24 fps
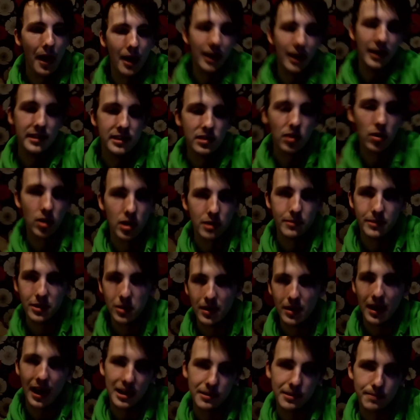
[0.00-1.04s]
He's not going to be
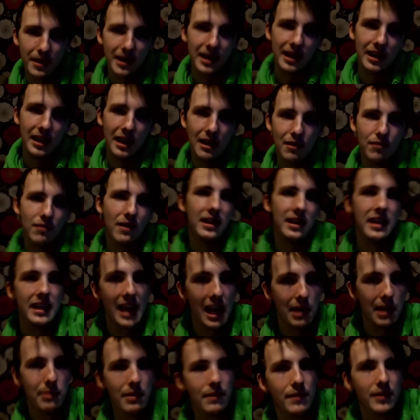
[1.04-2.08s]
doing as many, if any,
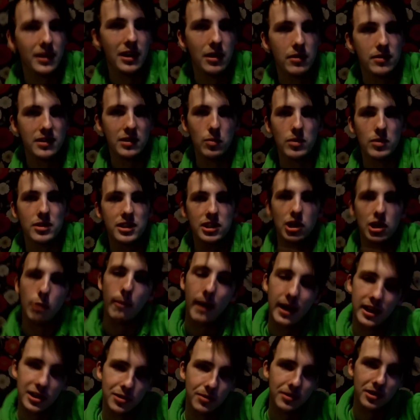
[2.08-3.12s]
gaming videos. He wants to go
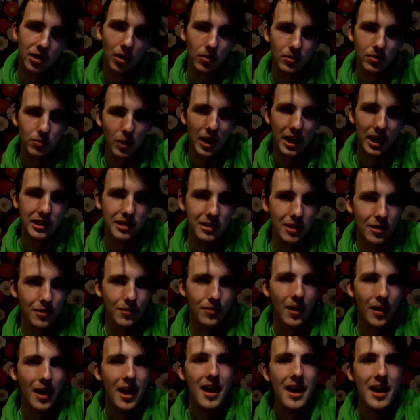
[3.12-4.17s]
back to his old ways
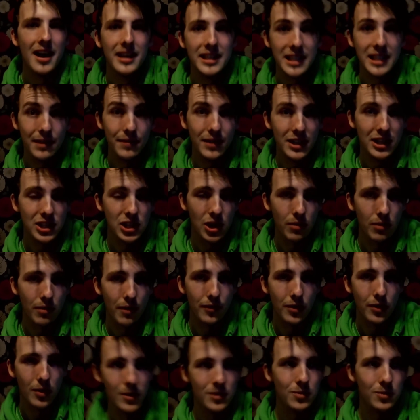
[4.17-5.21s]
of TV show
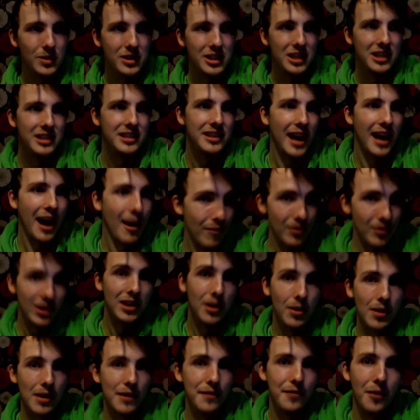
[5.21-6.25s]
reviews, which is I'm really
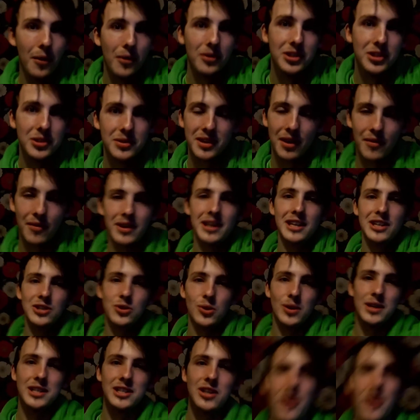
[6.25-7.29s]
looking forward to, because I really
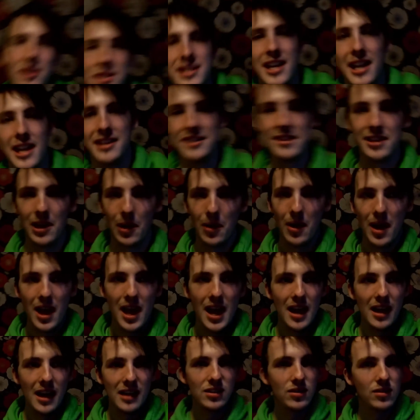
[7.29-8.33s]
enjoy his content. So,
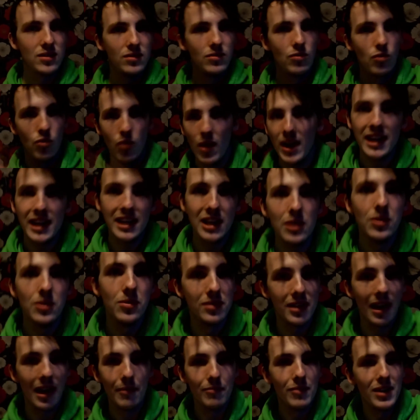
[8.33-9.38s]
great
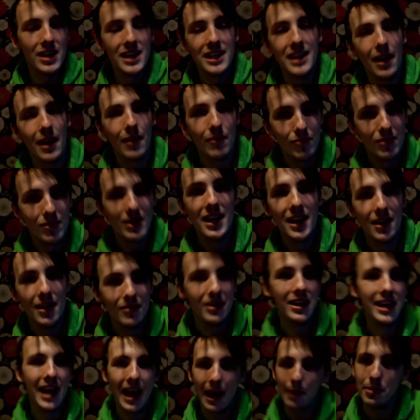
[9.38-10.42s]
news. I'm really
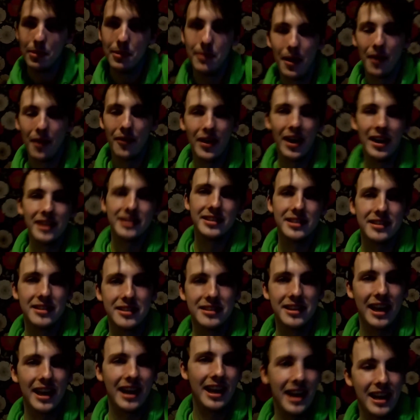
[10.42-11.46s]
happy about that,
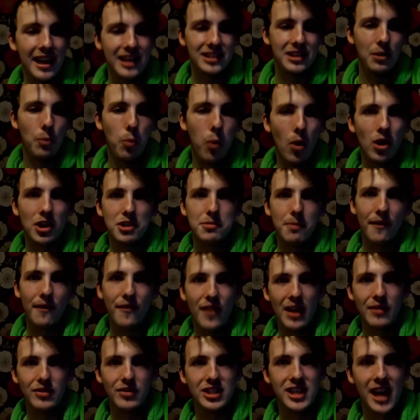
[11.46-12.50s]
because I can actually watch my
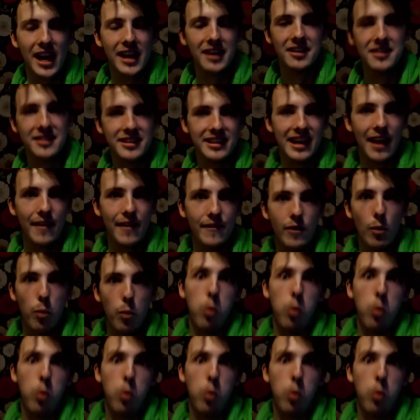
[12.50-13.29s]
favourite channels again for